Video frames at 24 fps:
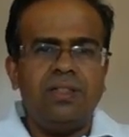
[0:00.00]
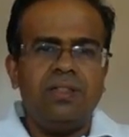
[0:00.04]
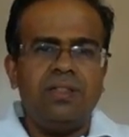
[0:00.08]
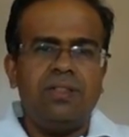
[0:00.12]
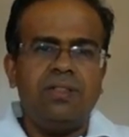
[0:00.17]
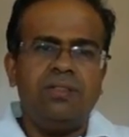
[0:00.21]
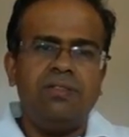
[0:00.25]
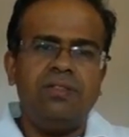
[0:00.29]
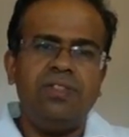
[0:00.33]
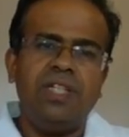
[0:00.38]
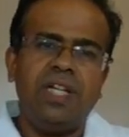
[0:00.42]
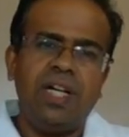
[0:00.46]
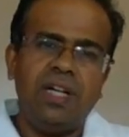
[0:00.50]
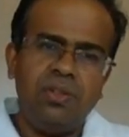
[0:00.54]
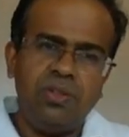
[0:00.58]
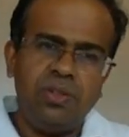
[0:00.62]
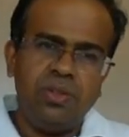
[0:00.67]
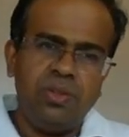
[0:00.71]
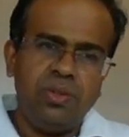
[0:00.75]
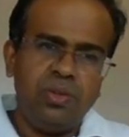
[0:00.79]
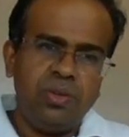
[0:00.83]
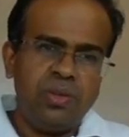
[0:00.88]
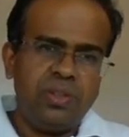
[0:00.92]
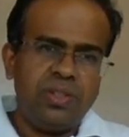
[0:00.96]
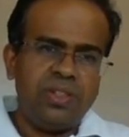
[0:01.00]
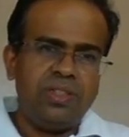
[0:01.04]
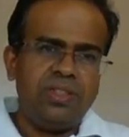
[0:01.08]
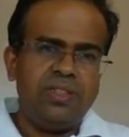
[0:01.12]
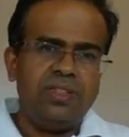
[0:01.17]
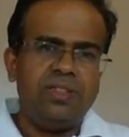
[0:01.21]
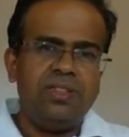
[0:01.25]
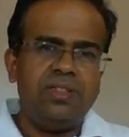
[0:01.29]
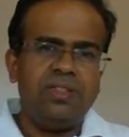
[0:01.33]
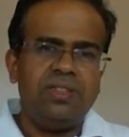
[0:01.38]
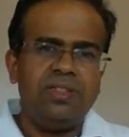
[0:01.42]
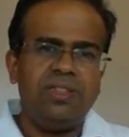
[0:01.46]
We have to note
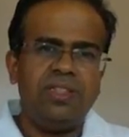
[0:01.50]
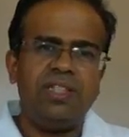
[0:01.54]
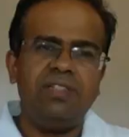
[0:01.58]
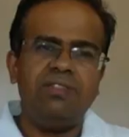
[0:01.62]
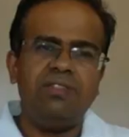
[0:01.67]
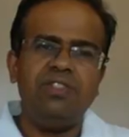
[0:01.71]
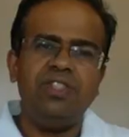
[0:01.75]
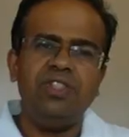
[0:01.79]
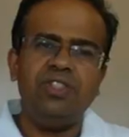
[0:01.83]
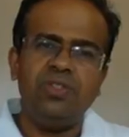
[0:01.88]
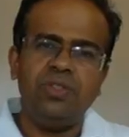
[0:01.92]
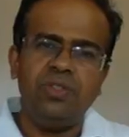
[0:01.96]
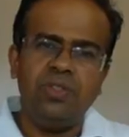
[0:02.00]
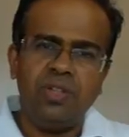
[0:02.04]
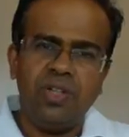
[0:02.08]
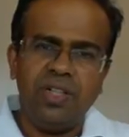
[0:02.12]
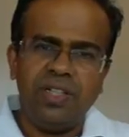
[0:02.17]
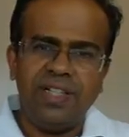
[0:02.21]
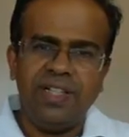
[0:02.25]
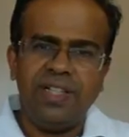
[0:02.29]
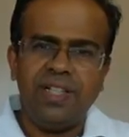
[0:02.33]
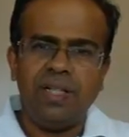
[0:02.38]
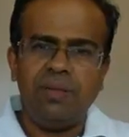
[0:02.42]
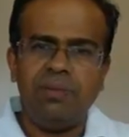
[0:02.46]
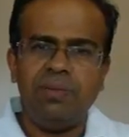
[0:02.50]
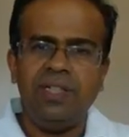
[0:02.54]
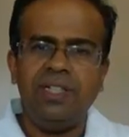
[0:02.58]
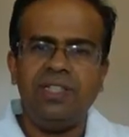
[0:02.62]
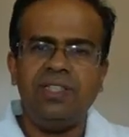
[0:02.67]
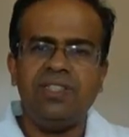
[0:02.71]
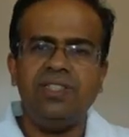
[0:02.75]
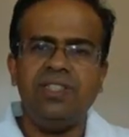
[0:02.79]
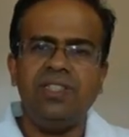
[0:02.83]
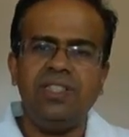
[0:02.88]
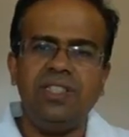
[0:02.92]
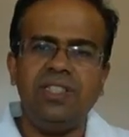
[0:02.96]
that we should not interpret
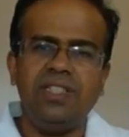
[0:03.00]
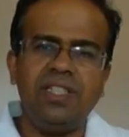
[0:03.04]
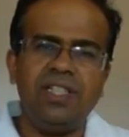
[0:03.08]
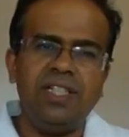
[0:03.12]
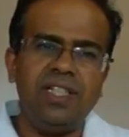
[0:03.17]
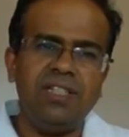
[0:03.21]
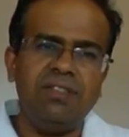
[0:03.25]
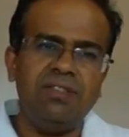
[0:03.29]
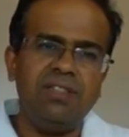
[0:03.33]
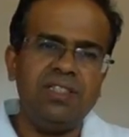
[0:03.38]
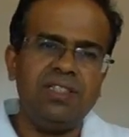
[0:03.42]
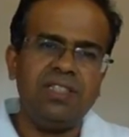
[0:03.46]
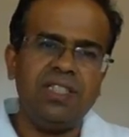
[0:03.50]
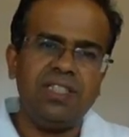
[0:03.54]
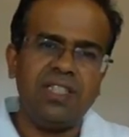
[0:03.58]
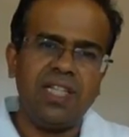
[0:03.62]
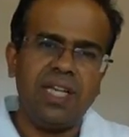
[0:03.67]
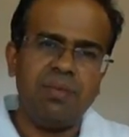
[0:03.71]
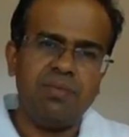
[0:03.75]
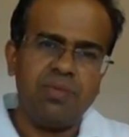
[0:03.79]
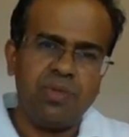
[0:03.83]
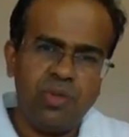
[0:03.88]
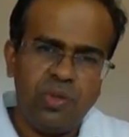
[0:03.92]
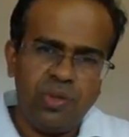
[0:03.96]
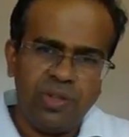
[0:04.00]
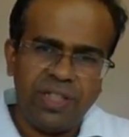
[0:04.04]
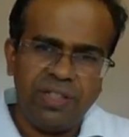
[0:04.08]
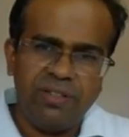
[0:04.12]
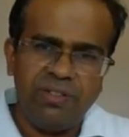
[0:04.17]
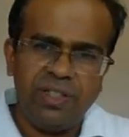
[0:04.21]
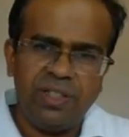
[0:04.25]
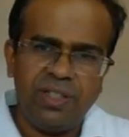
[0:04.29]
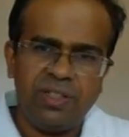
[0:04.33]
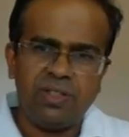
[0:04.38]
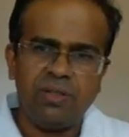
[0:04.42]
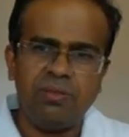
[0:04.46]
CEA levels as absolute
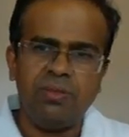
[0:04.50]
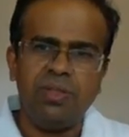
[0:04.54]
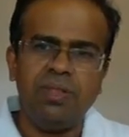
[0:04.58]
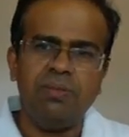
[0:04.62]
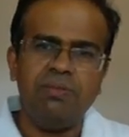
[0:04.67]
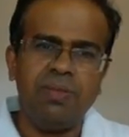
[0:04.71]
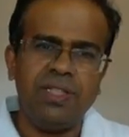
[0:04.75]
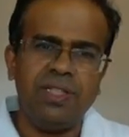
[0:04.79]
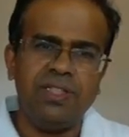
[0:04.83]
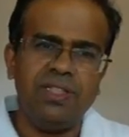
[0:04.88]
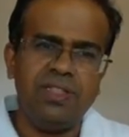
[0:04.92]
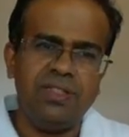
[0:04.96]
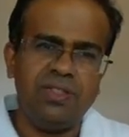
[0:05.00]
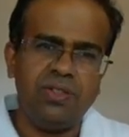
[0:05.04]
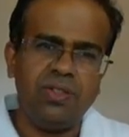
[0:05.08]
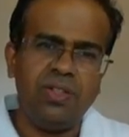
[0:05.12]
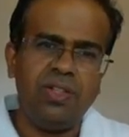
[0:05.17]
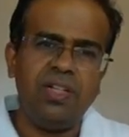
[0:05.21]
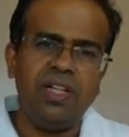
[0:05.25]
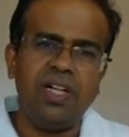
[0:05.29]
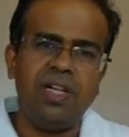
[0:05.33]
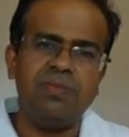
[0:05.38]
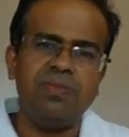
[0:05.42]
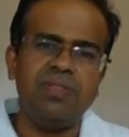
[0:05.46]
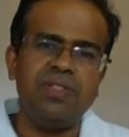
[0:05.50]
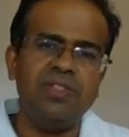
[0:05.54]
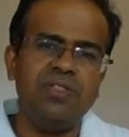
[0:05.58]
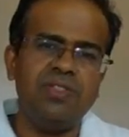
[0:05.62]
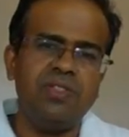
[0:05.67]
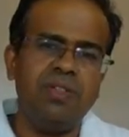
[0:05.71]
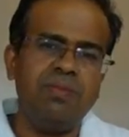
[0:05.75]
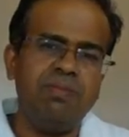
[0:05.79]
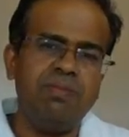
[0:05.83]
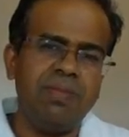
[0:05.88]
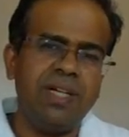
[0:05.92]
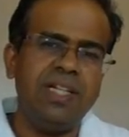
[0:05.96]
evidence of the presence or absence
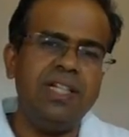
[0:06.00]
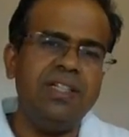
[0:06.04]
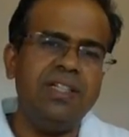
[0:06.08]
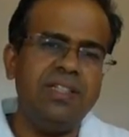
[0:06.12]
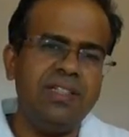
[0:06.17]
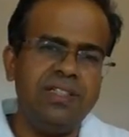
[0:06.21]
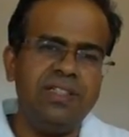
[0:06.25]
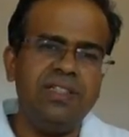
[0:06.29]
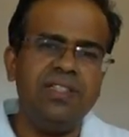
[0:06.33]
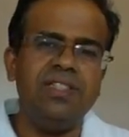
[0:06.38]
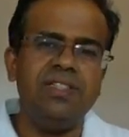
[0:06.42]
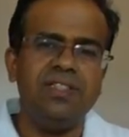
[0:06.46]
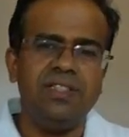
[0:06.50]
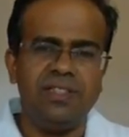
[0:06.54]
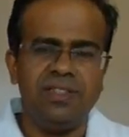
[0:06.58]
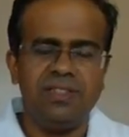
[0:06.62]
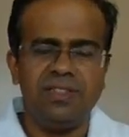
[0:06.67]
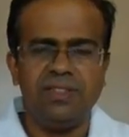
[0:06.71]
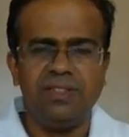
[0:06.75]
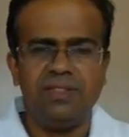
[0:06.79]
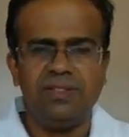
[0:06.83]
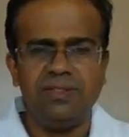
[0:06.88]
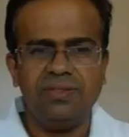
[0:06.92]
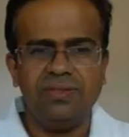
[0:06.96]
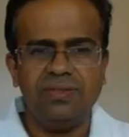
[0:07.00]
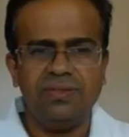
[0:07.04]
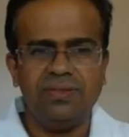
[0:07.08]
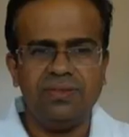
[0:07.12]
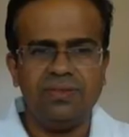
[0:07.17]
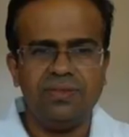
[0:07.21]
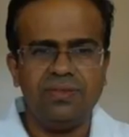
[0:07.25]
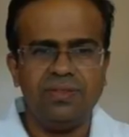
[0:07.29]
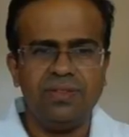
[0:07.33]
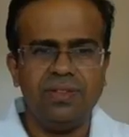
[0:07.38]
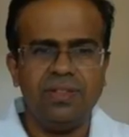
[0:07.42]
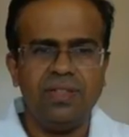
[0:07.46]
of malignant disease.
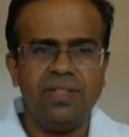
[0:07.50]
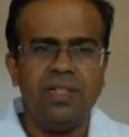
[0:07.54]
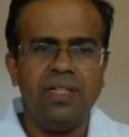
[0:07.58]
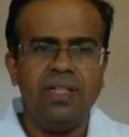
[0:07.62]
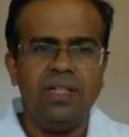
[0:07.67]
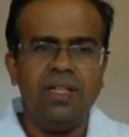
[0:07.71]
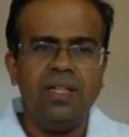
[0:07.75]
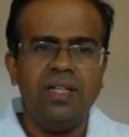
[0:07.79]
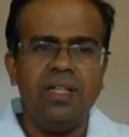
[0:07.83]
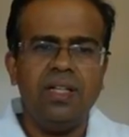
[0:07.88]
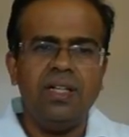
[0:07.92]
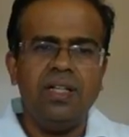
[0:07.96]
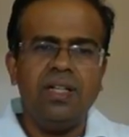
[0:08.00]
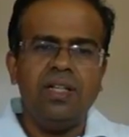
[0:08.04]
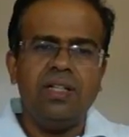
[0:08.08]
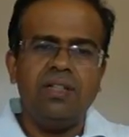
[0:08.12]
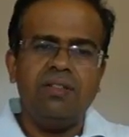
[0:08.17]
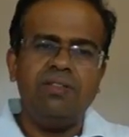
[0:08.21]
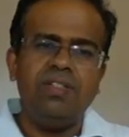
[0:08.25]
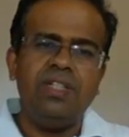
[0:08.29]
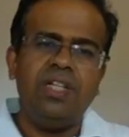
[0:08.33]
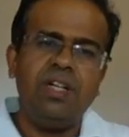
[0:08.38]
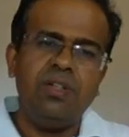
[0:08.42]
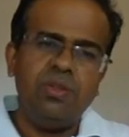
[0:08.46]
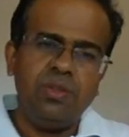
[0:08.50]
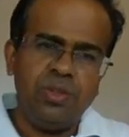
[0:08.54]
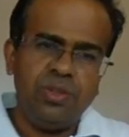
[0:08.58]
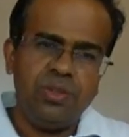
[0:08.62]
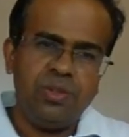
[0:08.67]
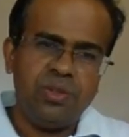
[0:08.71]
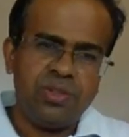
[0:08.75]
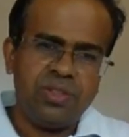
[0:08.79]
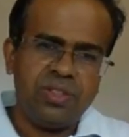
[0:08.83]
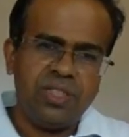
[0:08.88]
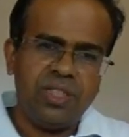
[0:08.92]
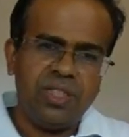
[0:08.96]
We have to
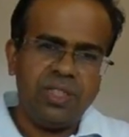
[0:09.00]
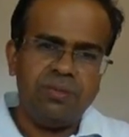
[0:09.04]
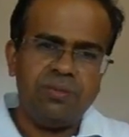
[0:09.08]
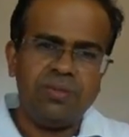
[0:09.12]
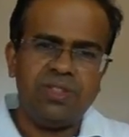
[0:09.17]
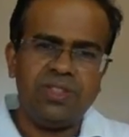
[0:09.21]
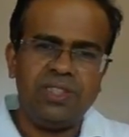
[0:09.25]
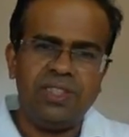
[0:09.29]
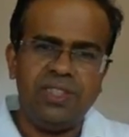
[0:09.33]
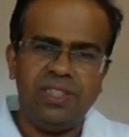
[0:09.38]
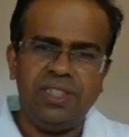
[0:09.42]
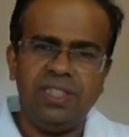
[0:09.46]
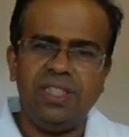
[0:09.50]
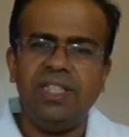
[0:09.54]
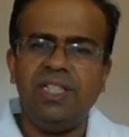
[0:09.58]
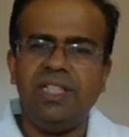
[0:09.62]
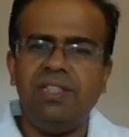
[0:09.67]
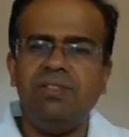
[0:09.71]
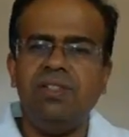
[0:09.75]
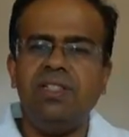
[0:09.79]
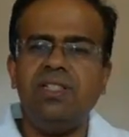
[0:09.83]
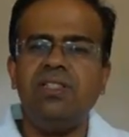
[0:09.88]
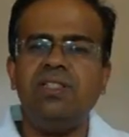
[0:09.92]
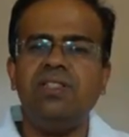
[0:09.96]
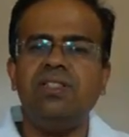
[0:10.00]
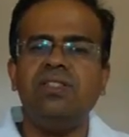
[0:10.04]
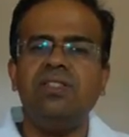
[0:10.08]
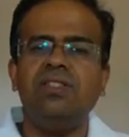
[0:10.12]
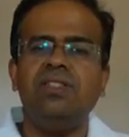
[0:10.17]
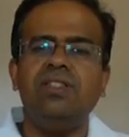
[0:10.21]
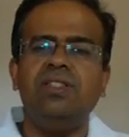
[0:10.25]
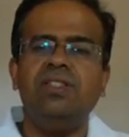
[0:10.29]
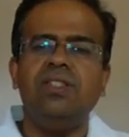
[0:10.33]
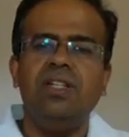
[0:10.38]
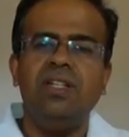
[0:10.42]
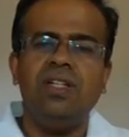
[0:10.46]
use serum CEA levels
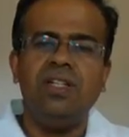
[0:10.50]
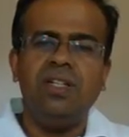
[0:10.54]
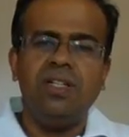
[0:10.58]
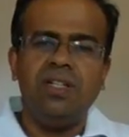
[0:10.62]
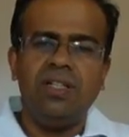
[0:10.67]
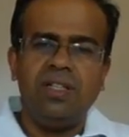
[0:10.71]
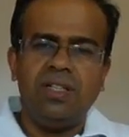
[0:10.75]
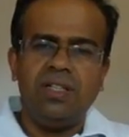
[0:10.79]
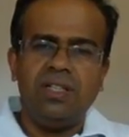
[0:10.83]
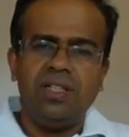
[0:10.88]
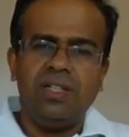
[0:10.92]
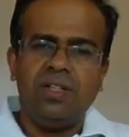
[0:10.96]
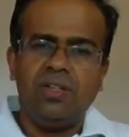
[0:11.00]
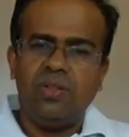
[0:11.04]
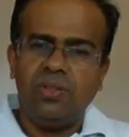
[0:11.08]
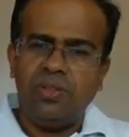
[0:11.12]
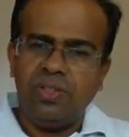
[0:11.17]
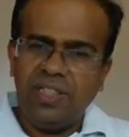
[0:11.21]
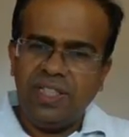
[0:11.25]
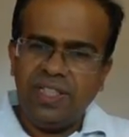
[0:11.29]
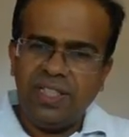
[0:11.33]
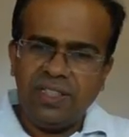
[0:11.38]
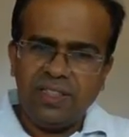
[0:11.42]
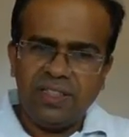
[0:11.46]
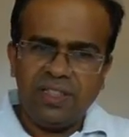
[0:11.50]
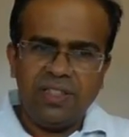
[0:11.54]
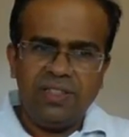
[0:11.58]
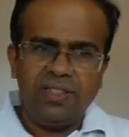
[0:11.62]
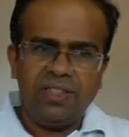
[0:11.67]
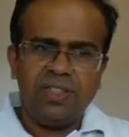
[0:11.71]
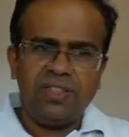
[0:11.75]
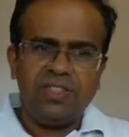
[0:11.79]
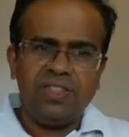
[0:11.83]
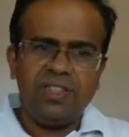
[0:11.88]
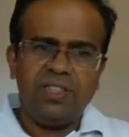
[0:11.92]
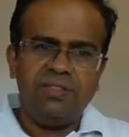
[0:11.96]
only in
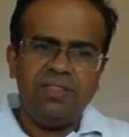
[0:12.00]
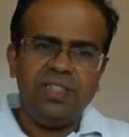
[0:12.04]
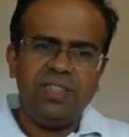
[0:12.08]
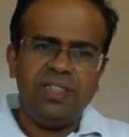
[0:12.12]
conjunction with